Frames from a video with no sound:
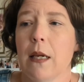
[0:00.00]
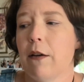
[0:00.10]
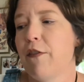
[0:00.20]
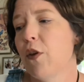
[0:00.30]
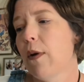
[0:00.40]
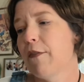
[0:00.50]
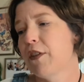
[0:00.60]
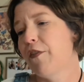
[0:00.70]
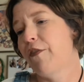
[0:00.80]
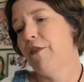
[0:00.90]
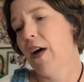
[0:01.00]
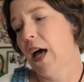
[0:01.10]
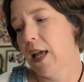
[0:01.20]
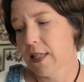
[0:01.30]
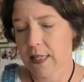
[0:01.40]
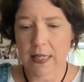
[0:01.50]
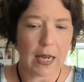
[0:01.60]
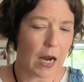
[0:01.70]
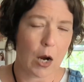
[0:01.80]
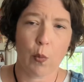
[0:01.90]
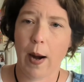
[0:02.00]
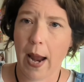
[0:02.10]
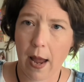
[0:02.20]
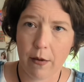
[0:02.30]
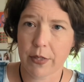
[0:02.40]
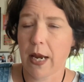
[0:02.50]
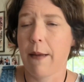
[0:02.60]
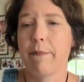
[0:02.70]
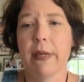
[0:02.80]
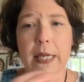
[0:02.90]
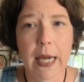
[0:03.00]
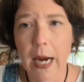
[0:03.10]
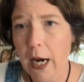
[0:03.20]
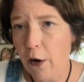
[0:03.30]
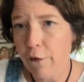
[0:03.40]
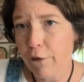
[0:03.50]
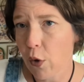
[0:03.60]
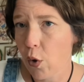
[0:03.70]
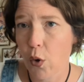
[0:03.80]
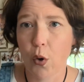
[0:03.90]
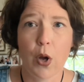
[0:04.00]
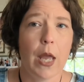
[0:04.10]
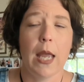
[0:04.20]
If you have to fuss around and be careful